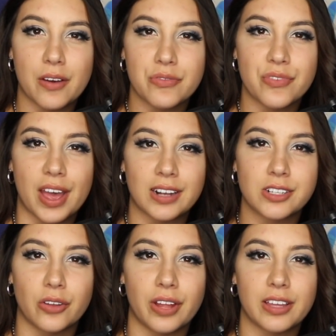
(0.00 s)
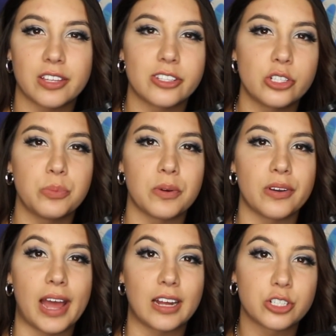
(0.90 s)
big effect on like the
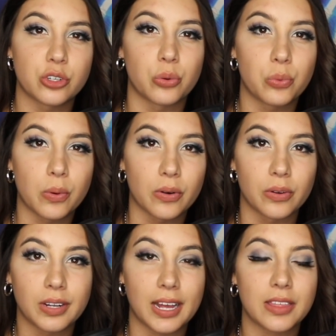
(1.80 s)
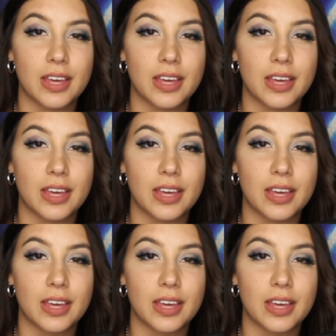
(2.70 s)
supernatural world.